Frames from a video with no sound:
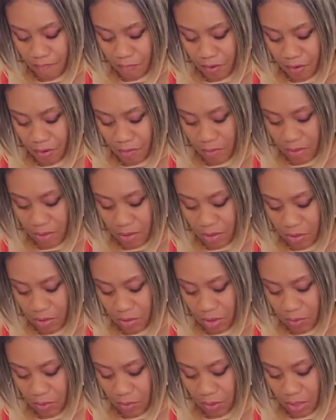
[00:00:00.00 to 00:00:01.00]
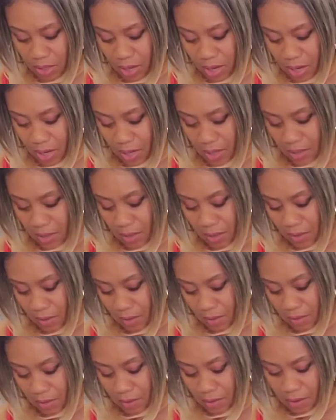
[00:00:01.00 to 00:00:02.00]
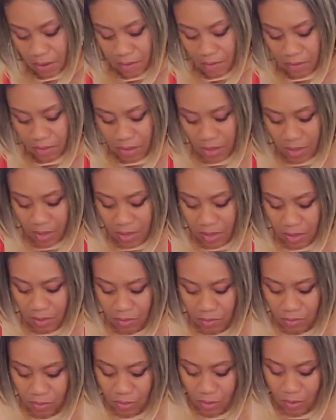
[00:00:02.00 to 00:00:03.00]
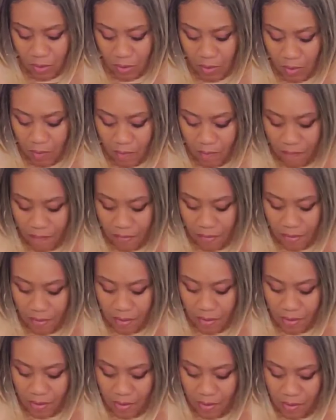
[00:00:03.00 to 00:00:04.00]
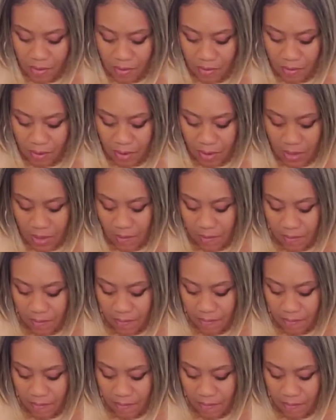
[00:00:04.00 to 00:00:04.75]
You know, make sure that we got everything closed off. Okay?